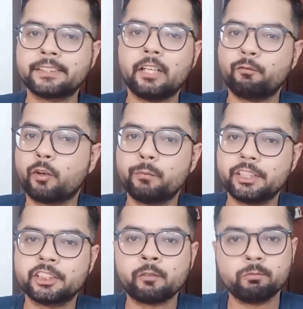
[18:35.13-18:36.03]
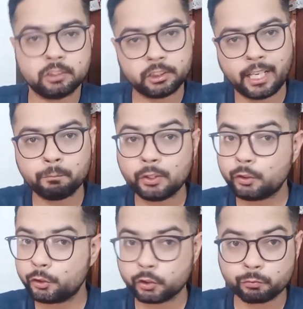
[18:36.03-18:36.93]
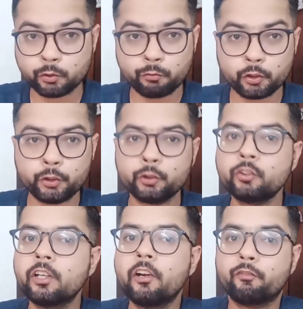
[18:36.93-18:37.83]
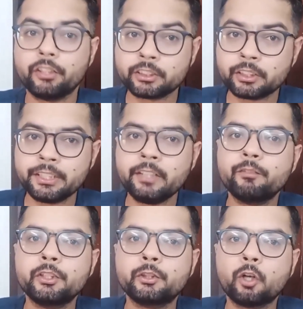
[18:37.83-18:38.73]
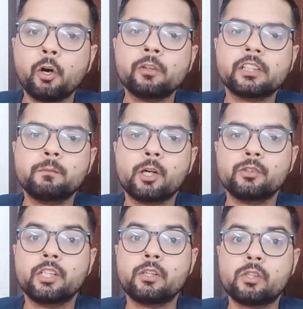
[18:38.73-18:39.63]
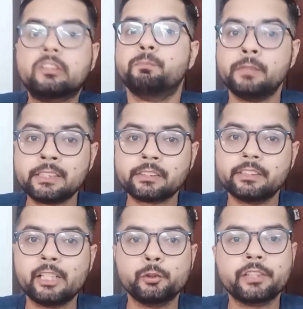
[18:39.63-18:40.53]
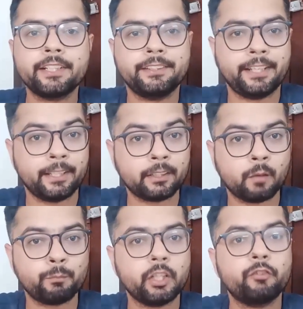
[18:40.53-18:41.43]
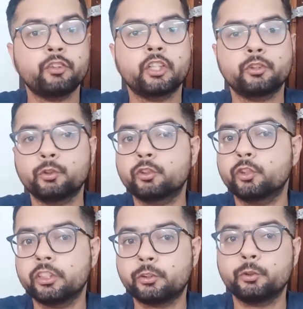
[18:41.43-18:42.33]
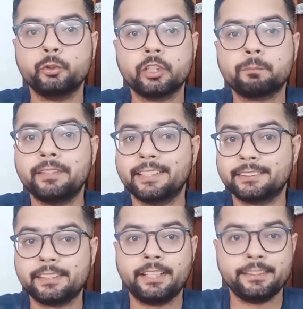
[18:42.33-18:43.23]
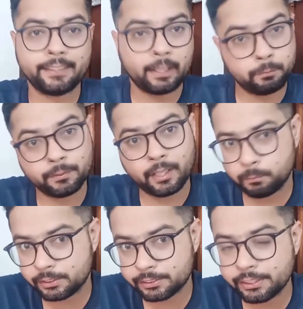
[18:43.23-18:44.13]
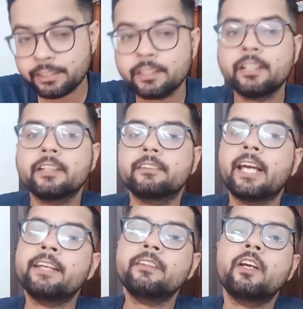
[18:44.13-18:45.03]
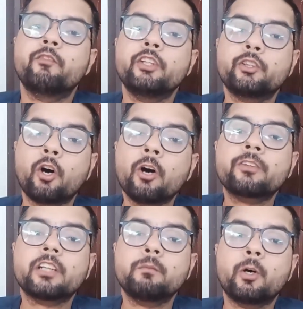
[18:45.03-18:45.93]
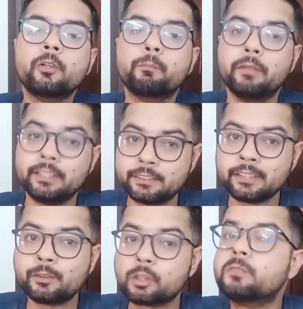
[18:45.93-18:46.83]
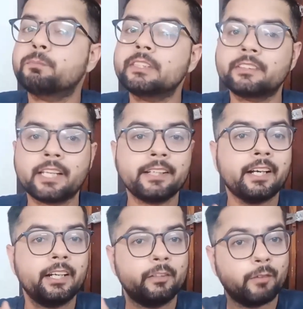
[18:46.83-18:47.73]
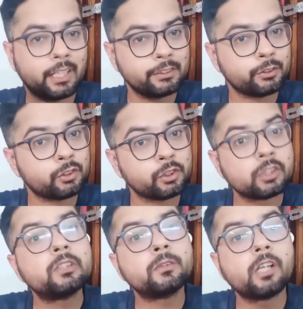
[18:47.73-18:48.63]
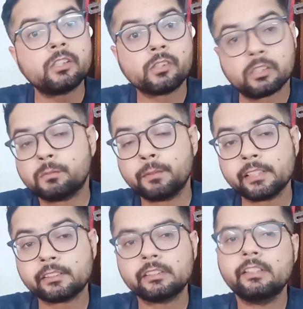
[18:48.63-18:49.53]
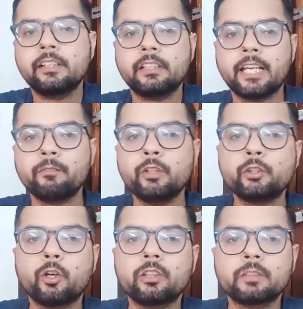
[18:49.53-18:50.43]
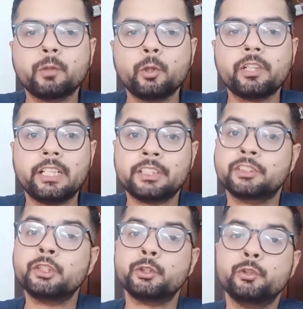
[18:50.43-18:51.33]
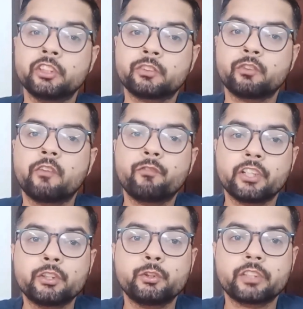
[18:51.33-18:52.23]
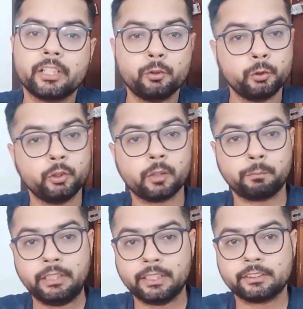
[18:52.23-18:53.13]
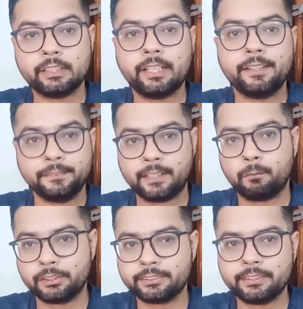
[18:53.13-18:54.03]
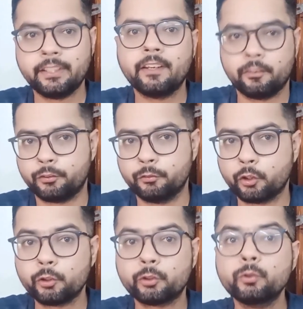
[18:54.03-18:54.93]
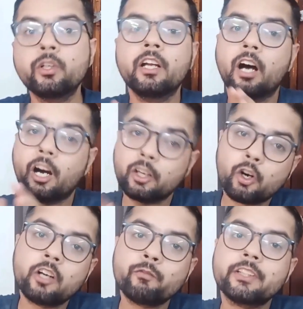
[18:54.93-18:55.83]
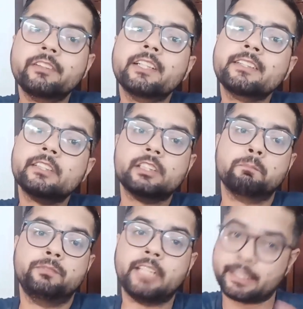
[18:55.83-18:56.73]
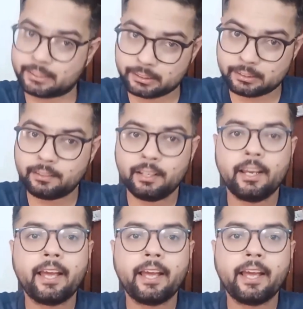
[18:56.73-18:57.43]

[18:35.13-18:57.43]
this information would have been useful for you. Firstly, we talked about the topics that you can take up if you are doing, going to do your PhD in chem chemistry. Then we talked about basic topics and advanced to uh, topics. Then we talked about institutes from where you can do your PhD in chemistry if you want to along with the subjects